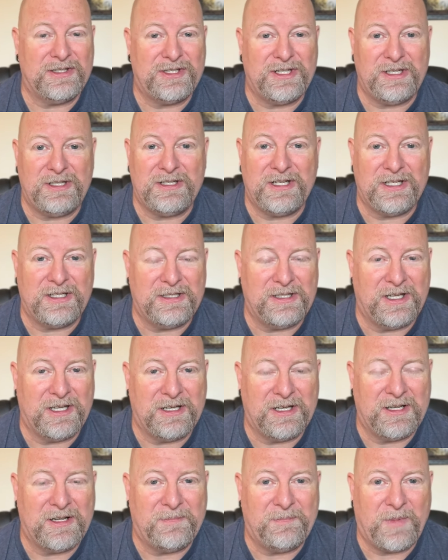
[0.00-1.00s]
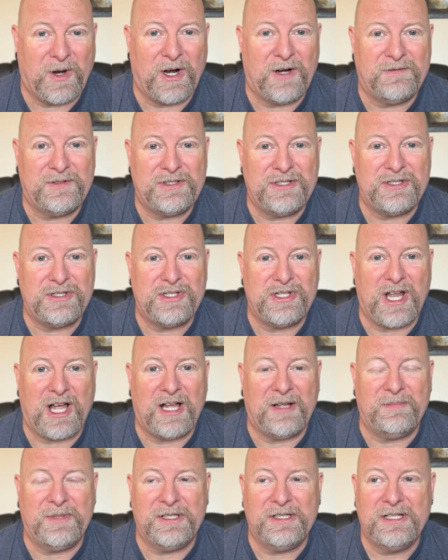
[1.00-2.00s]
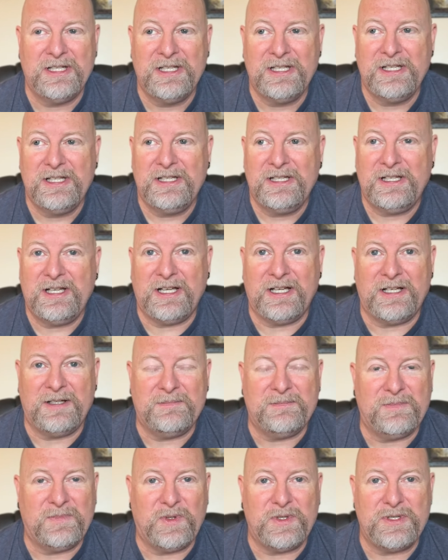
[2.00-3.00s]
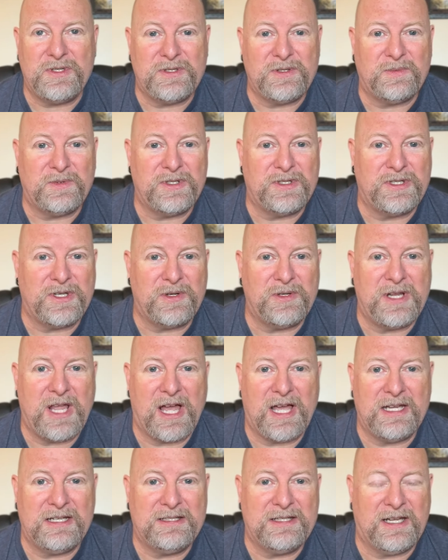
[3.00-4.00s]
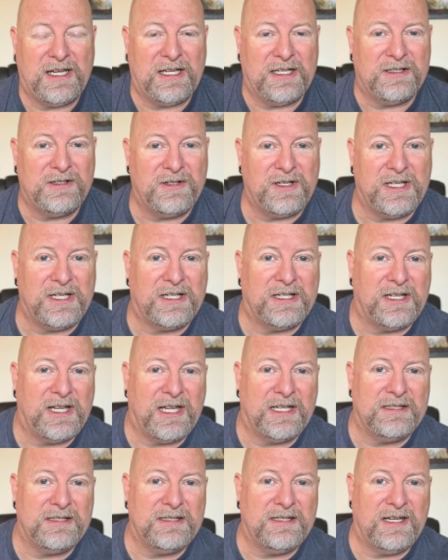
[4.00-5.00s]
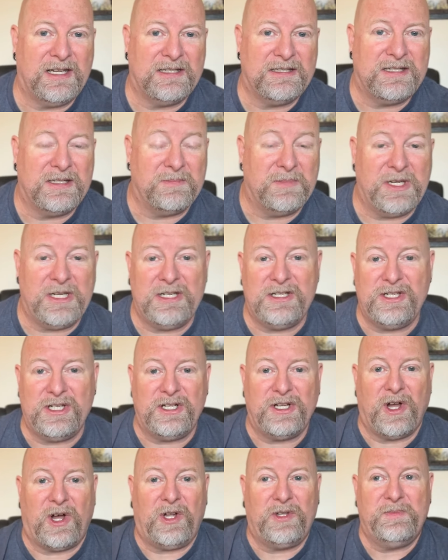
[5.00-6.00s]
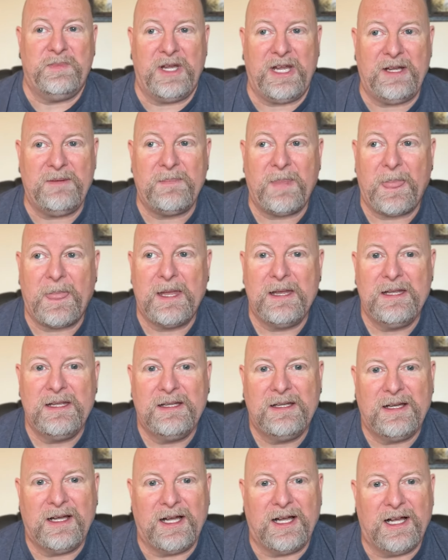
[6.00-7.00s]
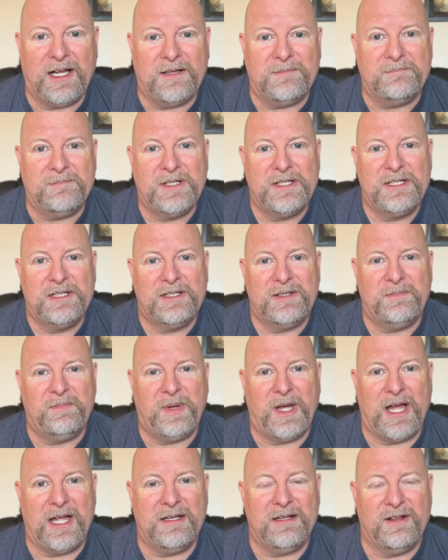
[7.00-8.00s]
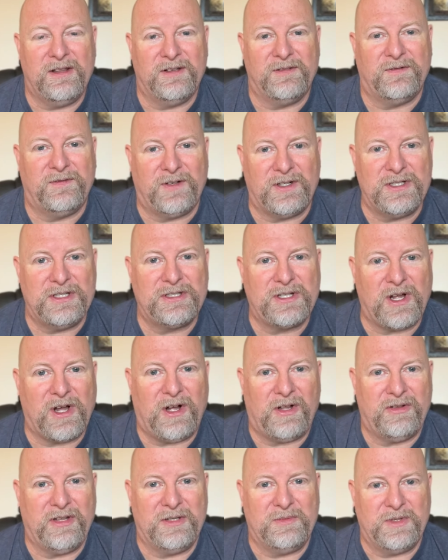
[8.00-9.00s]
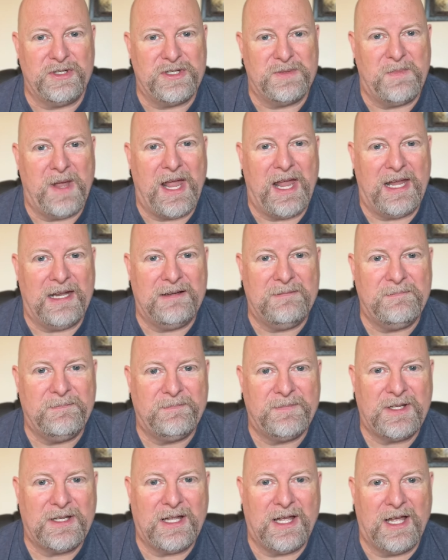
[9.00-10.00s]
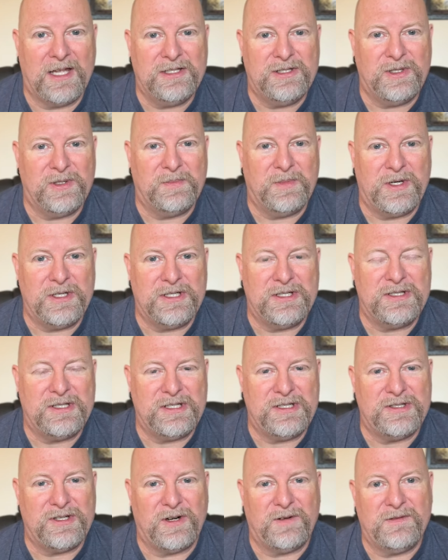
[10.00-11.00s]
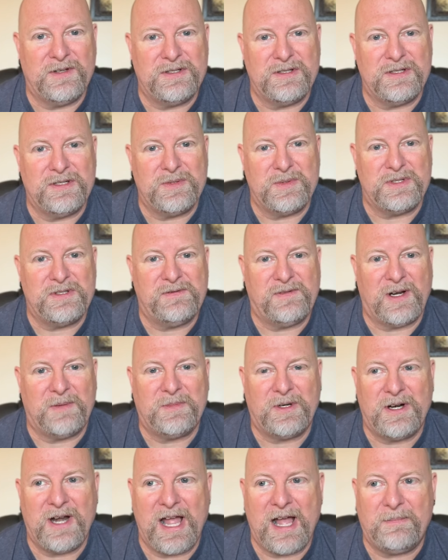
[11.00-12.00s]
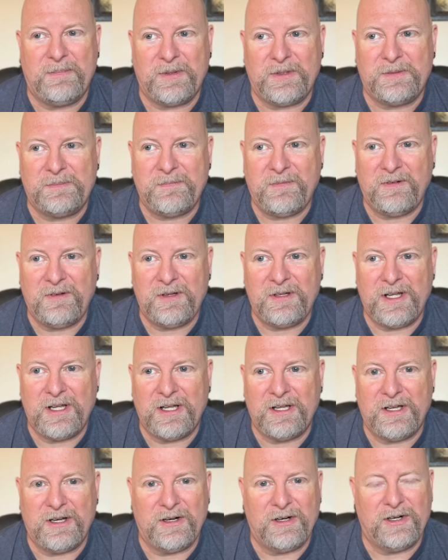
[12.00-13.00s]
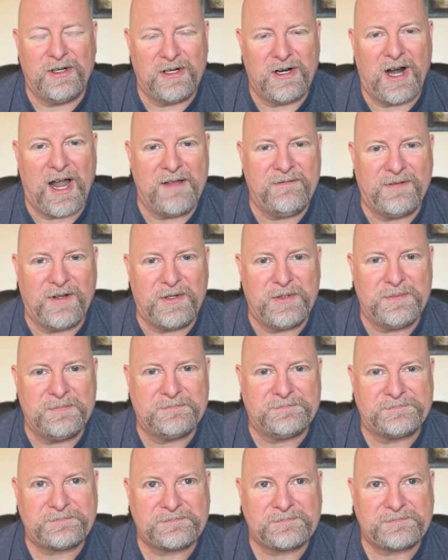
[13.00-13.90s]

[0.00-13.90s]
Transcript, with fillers: She did a, a marvelous job and um, was was so kind to Andrea and and to me. She called me, um, but the first call that was made uh, to emergency services was from her Apple uh, or her iPhone.